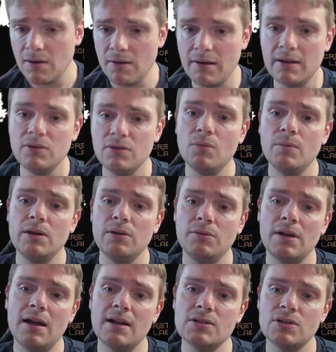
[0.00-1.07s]
on you when you
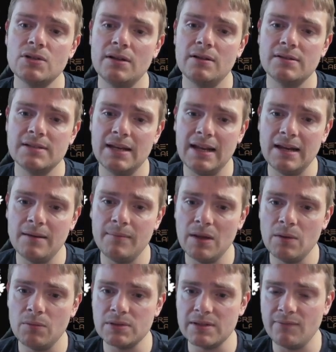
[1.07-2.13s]
dodge and there's an
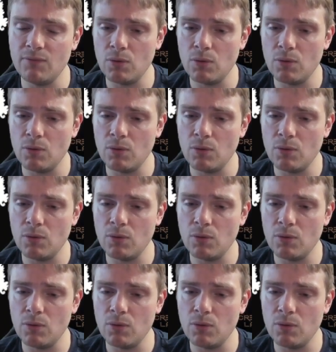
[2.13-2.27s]
enemy within